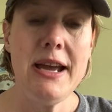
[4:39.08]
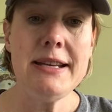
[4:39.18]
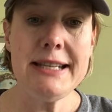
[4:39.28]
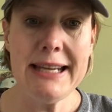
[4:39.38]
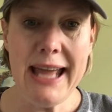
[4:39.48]

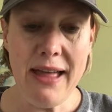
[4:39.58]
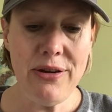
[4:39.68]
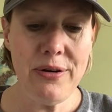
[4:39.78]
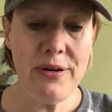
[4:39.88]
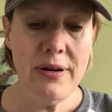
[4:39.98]

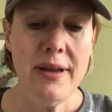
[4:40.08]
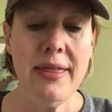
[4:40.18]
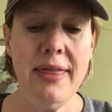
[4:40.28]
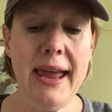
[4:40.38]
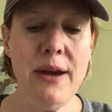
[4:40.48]
Together,
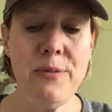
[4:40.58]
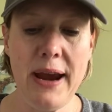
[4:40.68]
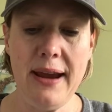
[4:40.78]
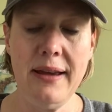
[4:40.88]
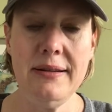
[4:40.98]
they
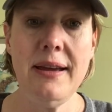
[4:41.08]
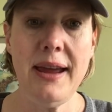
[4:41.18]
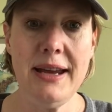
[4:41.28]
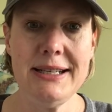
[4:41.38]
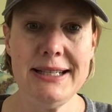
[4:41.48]
ran
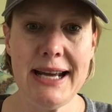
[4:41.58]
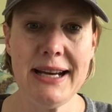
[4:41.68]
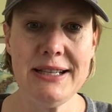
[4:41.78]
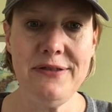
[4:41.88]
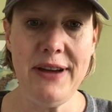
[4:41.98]
a
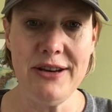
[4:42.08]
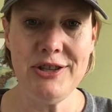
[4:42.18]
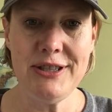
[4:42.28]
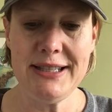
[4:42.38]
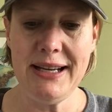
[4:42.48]
detective
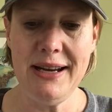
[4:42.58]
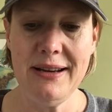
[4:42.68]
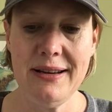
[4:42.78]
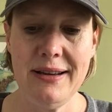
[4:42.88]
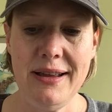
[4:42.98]
agency,
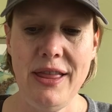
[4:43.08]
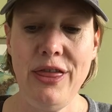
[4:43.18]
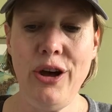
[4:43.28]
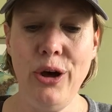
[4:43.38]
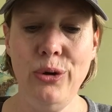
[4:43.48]

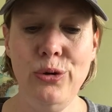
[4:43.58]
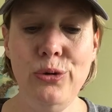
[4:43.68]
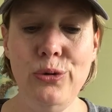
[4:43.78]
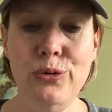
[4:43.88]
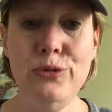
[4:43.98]
the
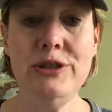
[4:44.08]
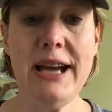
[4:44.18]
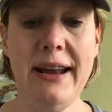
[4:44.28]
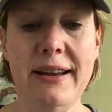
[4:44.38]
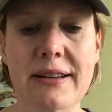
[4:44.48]

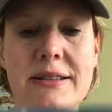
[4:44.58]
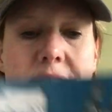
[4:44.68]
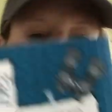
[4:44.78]
Whodunit